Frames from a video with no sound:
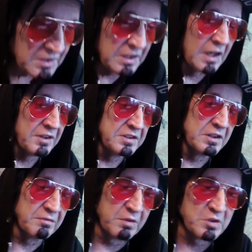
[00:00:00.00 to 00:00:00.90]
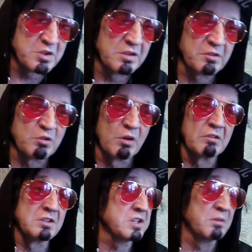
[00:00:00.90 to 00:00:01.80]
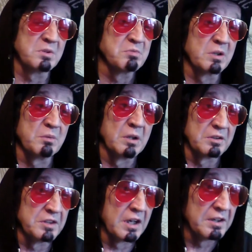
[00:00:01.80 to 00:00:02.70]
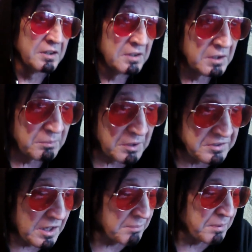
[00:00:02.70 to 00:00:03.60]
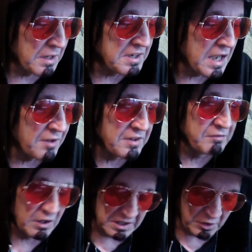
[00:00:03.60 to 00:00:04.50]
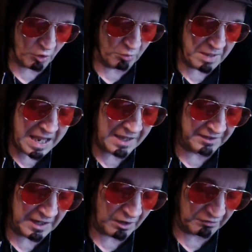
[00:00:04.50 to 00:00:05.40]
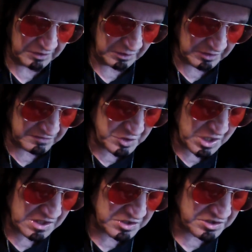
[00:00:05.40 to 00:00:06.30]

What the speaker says: Yeah, they did a version of the Crawling King Snake. It was really well done. But now they've got like a whole band now. They've changed. It's